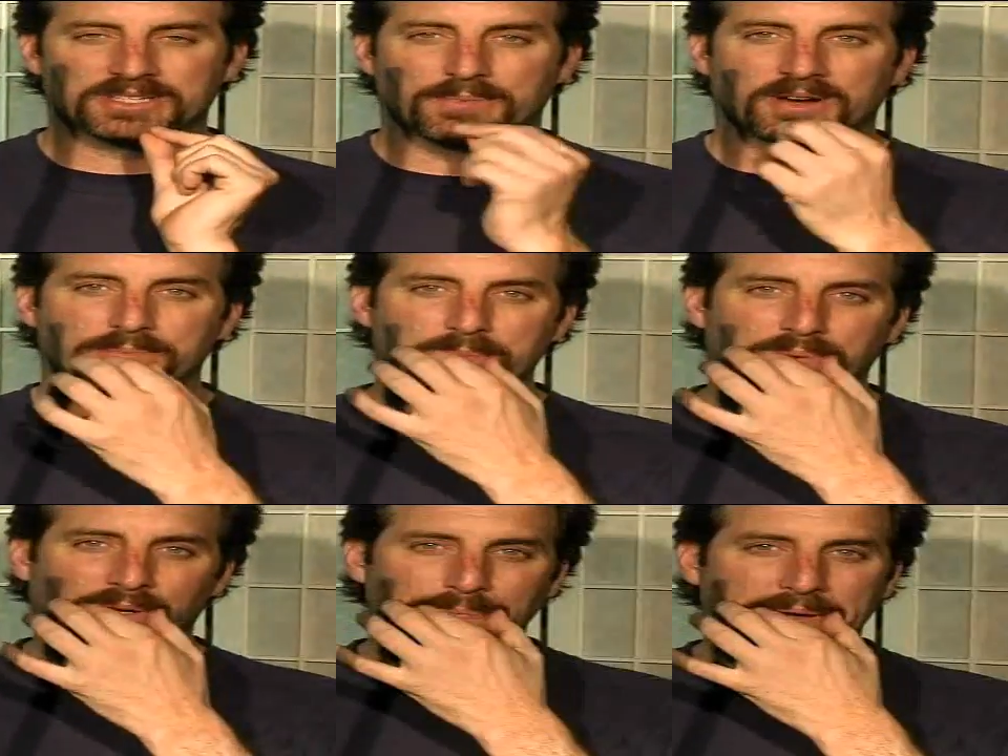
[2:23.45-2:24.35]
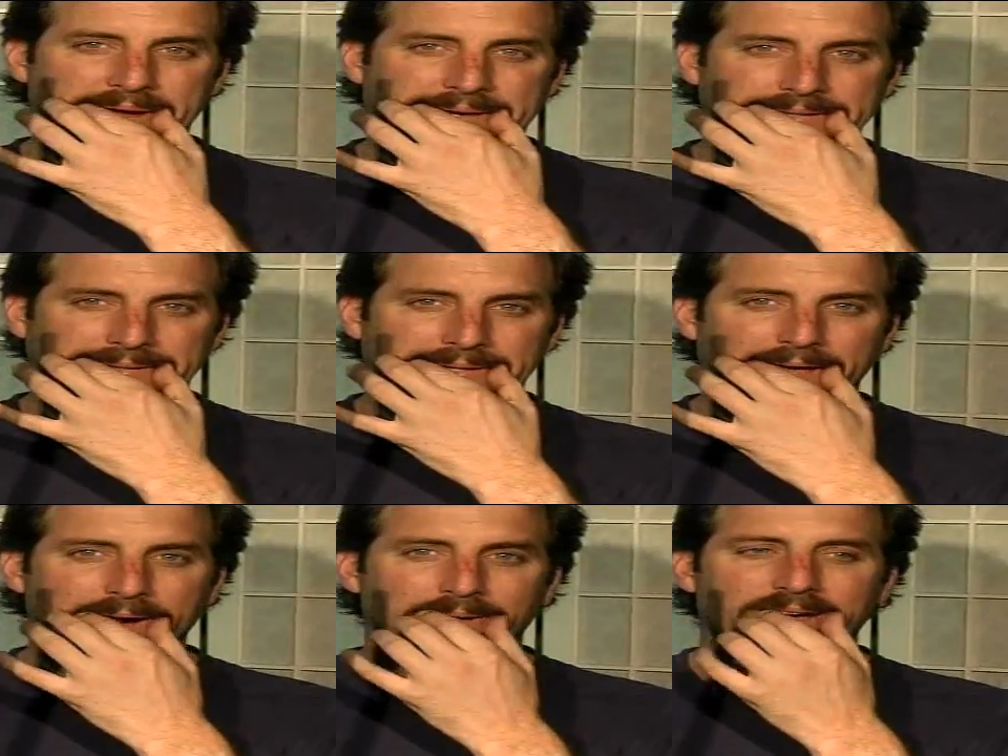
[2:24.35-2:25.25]
So I'm going to be pulled back on the
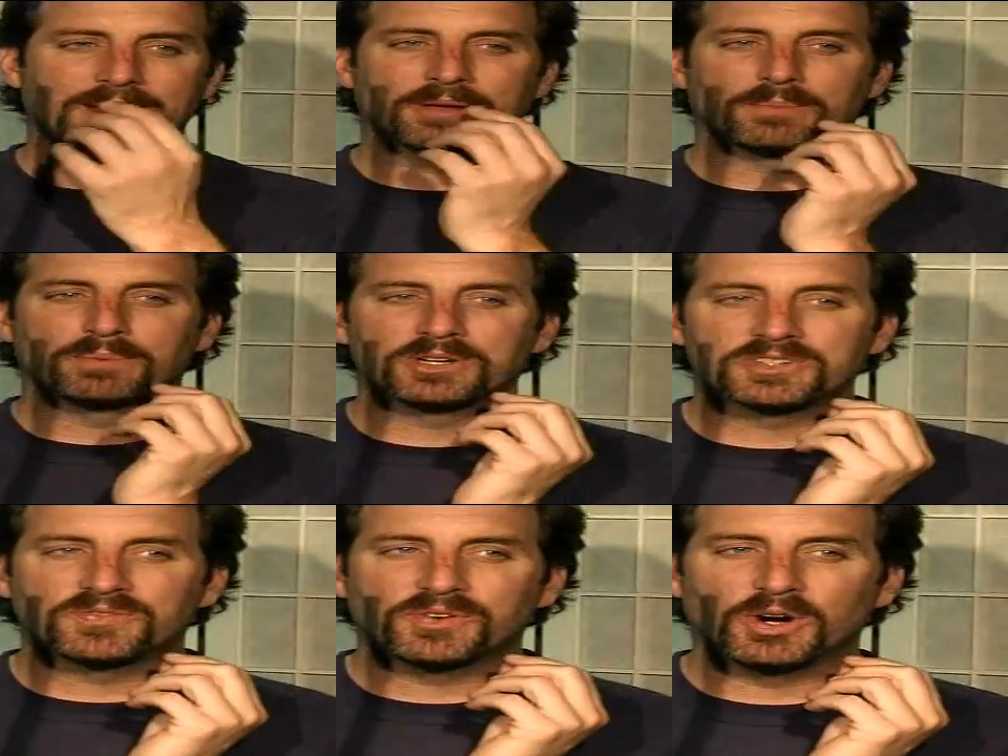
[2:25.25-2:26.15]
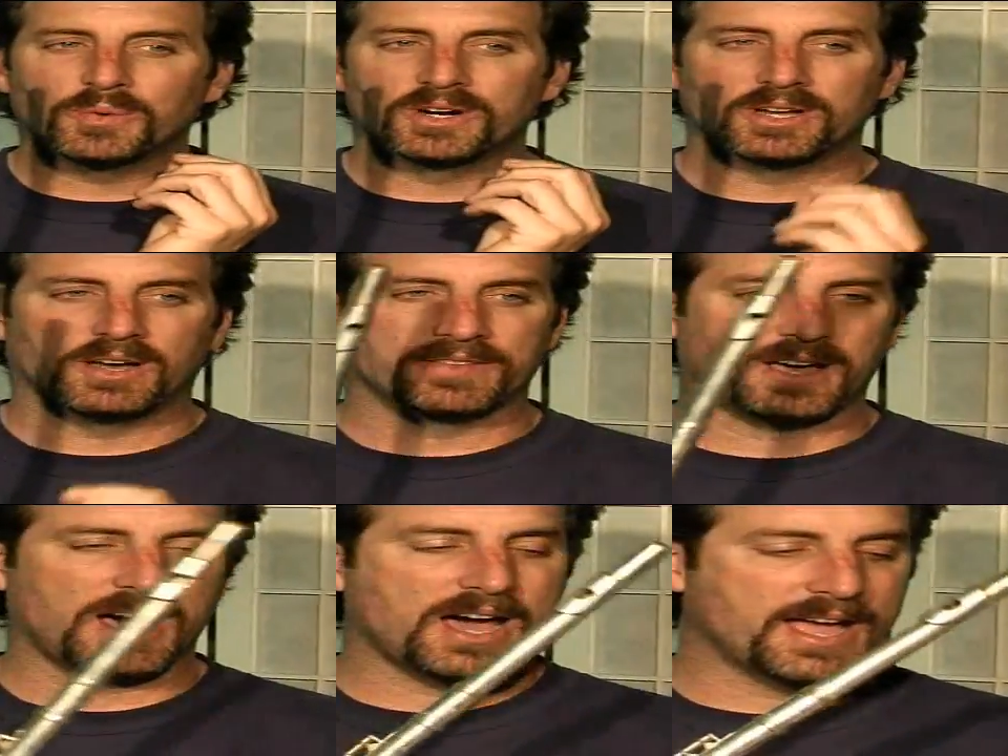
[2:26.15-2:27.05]
low, and I'm going to push forward on the
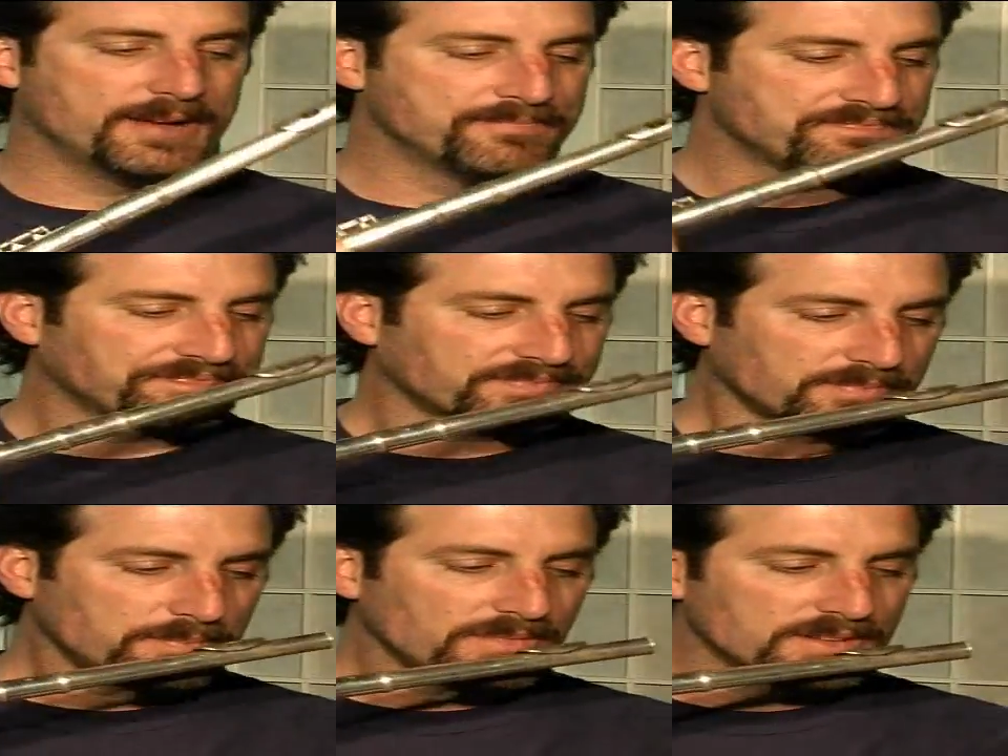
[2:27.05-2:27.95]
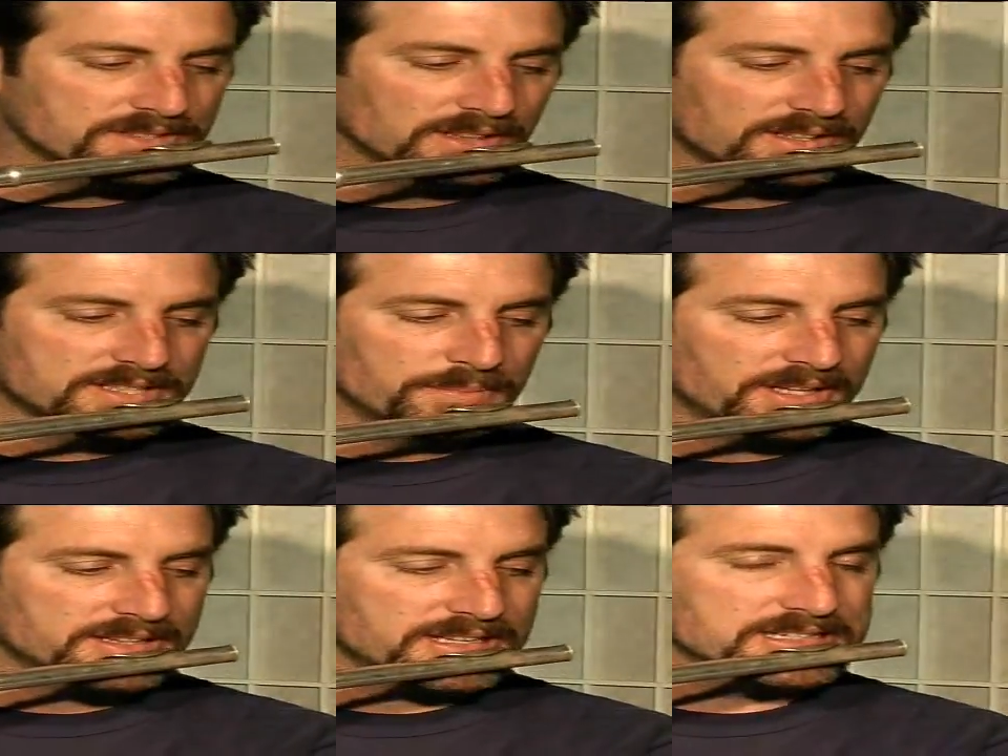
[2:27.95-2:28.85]
high. It's going to look something
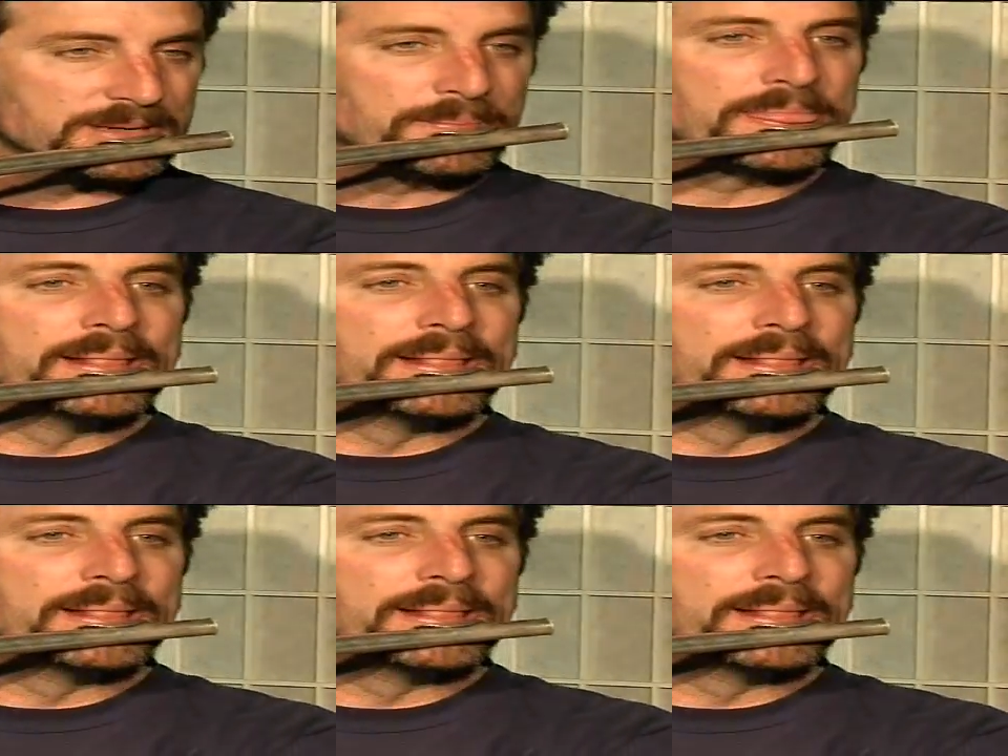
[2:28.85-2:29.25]
like this.